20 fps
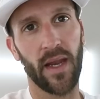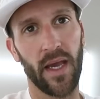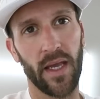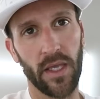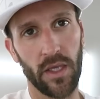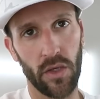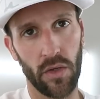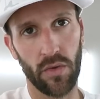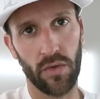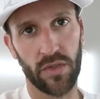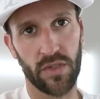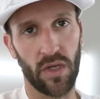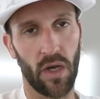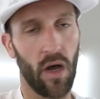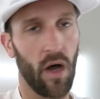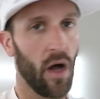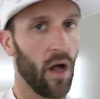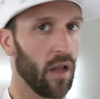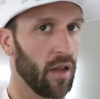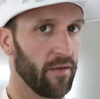that I used,
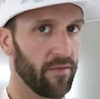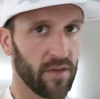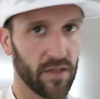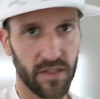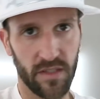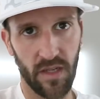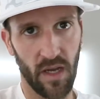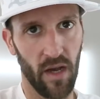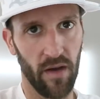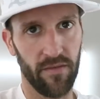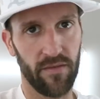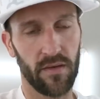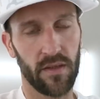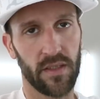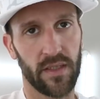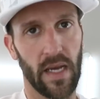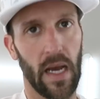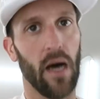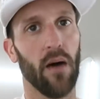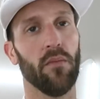all of the
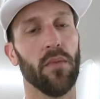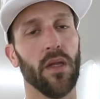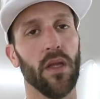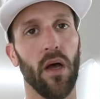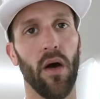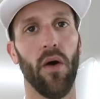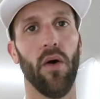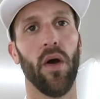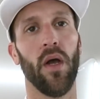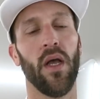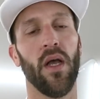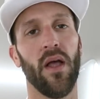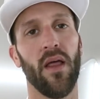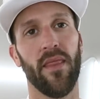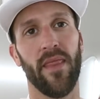stuff down below.